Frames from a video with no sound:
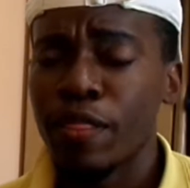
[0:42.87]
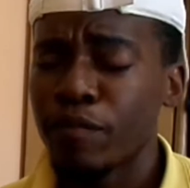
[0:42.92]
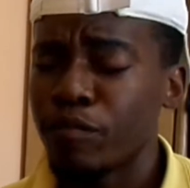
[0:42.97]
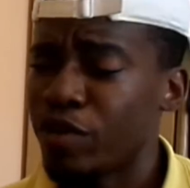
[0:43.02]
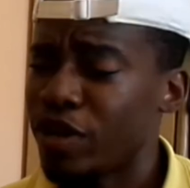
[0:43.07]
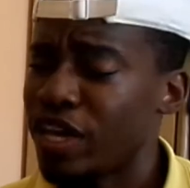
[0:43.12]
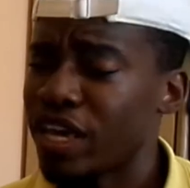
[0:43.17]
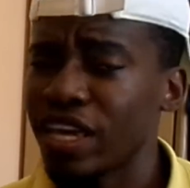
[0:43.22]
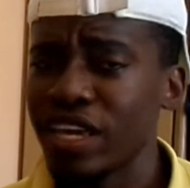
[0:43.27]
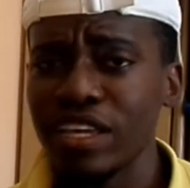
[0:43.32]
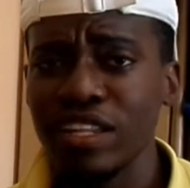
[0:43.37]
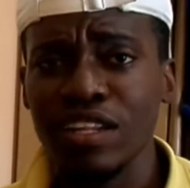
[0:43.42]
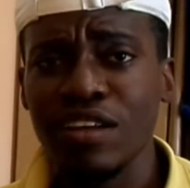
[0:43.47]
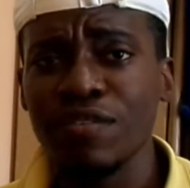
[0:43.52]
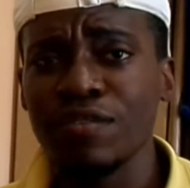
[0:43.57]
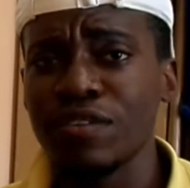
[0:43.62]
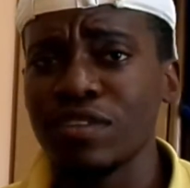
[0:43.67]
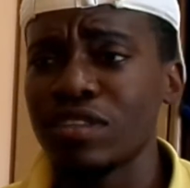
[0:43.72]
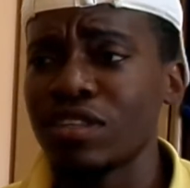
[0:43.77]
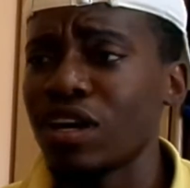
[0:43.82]
But hey,
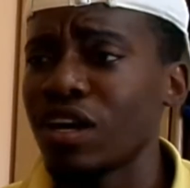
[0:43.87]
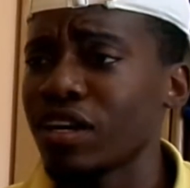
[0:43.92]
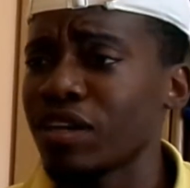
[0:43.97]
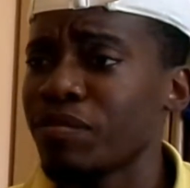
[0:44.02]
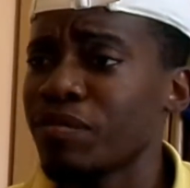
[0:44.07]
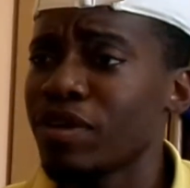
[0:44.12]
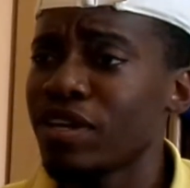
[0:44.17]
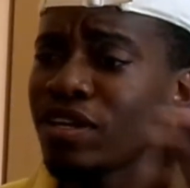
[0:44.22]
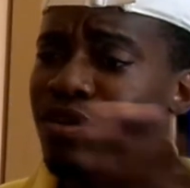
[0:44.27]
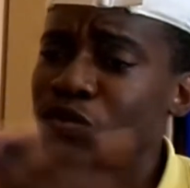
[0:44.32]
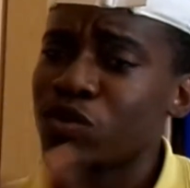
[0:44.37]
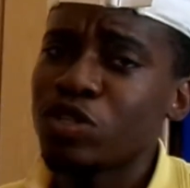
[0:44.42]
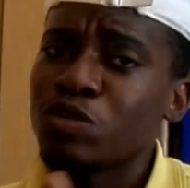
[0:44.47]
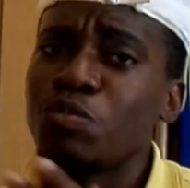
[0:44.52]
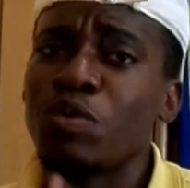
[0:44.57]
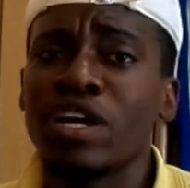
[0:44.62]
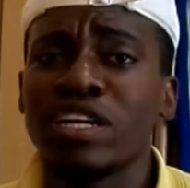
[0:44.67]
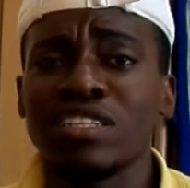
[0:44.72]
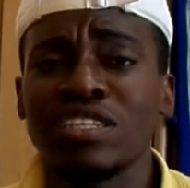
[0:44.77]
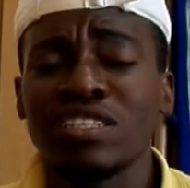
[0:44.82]
enough talking, man. Rich
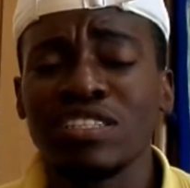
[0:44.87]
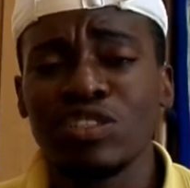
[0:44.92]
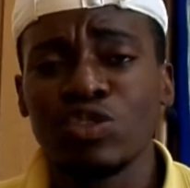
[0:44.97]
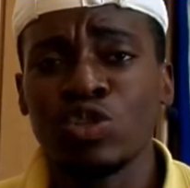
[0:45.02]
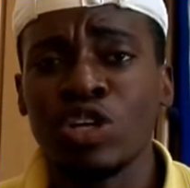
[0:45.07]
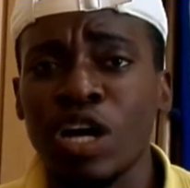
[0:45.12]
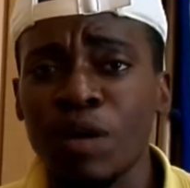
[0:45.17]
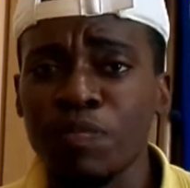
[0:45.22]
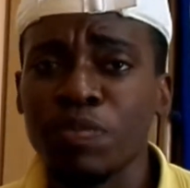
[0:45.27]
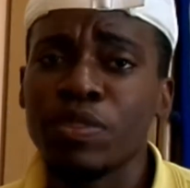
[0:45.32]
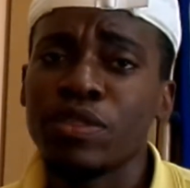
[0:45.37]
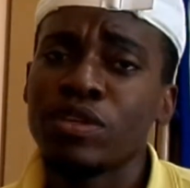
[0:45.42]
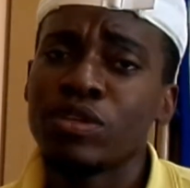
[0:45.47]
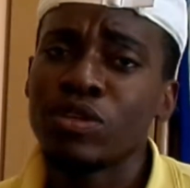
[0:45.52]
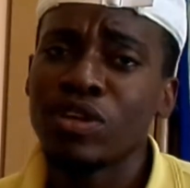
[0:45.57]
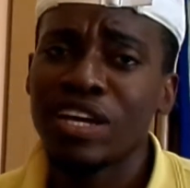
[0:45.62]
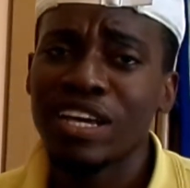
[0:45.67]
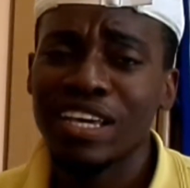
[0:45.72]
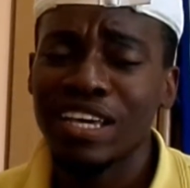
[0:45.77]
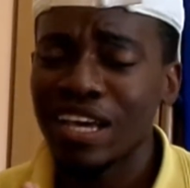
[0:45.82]
Brian just dropped. You
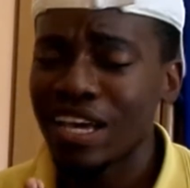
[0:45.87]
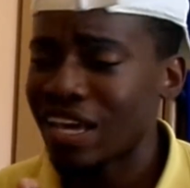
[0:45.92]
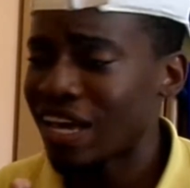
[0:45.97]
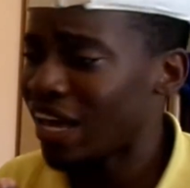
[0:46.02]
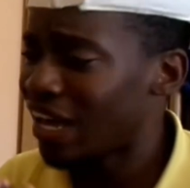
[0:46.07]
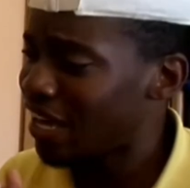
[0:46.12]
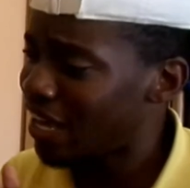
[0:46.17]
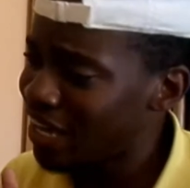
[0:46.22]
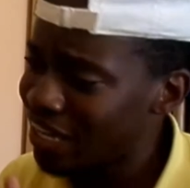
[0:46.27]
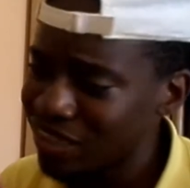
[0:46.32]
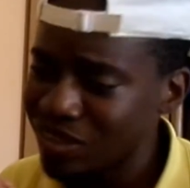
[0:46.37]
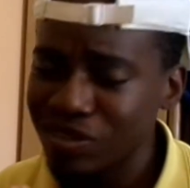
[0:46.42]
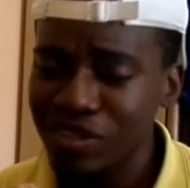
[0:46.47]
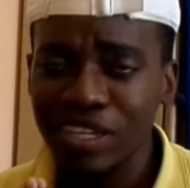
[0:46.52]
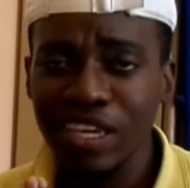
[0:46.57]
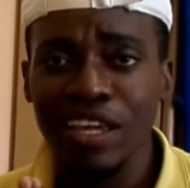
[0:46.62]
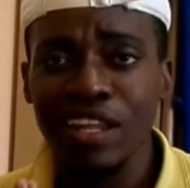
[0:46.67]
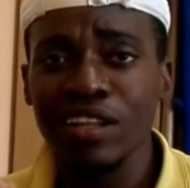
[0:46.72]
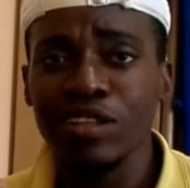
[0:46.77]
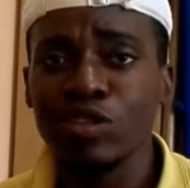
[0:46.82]
know, I, I had to
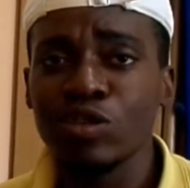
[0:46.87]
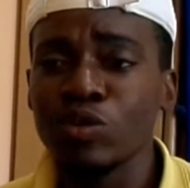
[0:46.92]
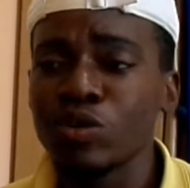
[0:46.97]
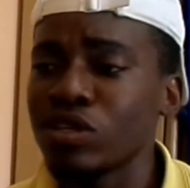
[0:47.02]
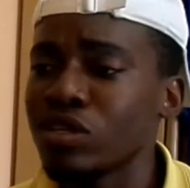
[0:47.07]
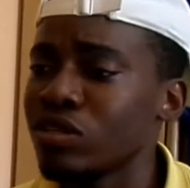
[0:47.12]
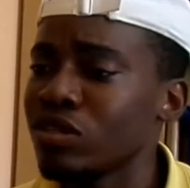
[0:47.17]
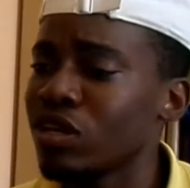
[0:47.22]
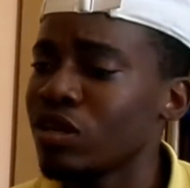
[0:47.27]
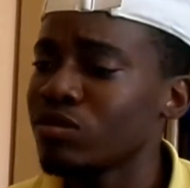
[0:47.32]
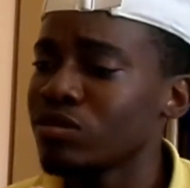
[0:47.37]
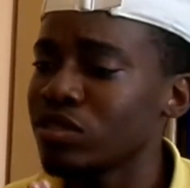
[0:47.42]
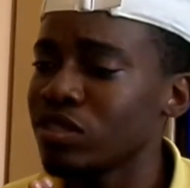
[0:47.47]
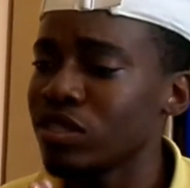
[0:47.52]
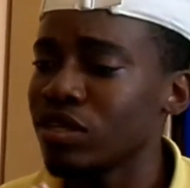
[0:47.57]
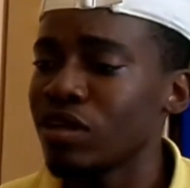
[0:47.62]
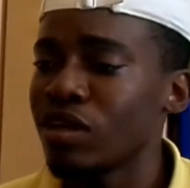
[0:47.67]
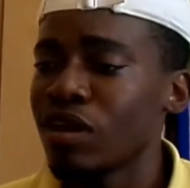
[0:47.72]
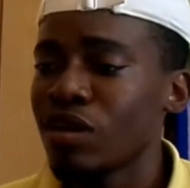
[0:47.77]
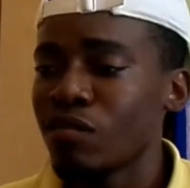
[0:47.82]
get into it. You know what I'm
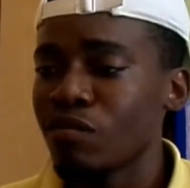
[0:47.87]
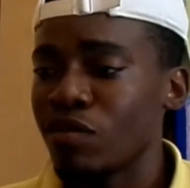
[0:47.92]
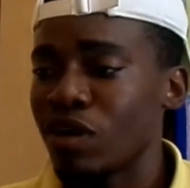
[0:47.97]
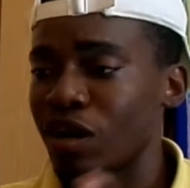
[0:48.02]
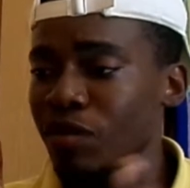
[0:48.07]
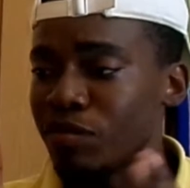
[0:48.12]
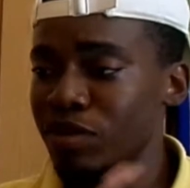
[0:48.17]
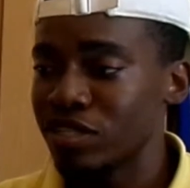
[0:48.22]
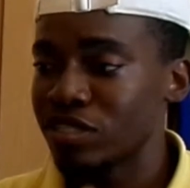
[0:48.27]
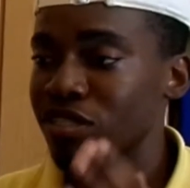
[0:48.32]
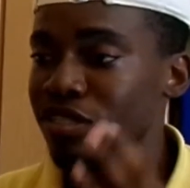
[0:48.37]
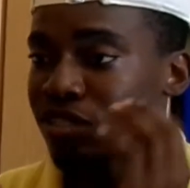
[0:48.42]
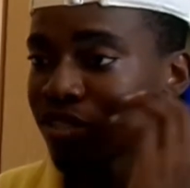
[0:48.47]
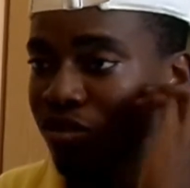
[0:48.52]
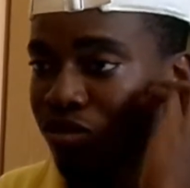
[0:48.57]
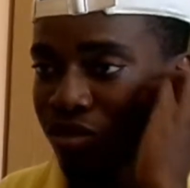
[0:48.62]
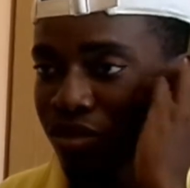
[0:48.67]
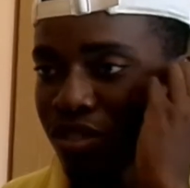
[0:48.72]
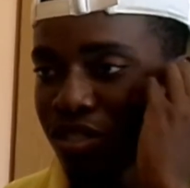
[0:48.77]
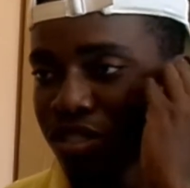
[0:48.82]
saying. But I'm listening
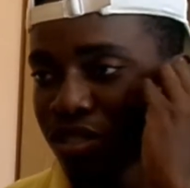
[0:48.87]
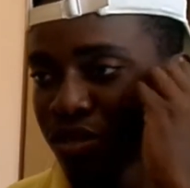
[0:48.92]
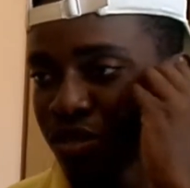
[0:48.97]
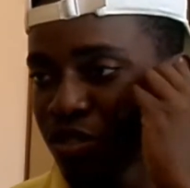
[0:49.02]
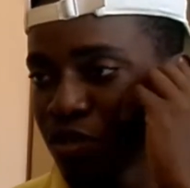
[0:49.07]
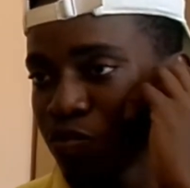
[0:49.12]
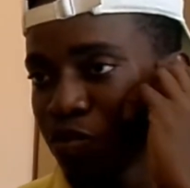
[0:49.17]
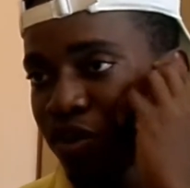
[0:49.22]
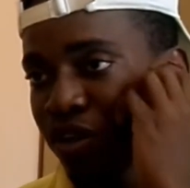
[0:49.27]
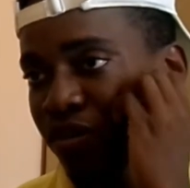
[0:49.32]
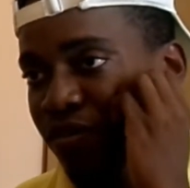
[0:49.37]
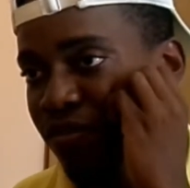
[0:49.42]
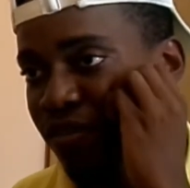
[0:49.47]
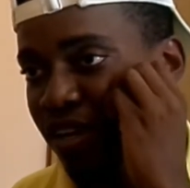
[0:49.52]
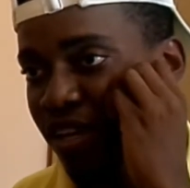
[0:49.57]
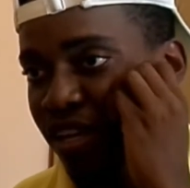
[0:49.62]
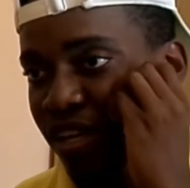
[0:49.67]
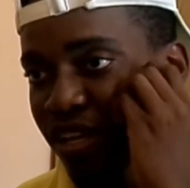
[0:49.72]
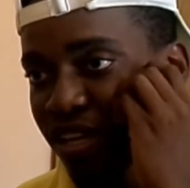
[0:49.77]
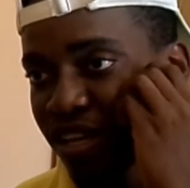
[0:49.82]
to this on
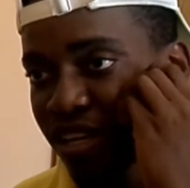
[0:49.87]
Spotify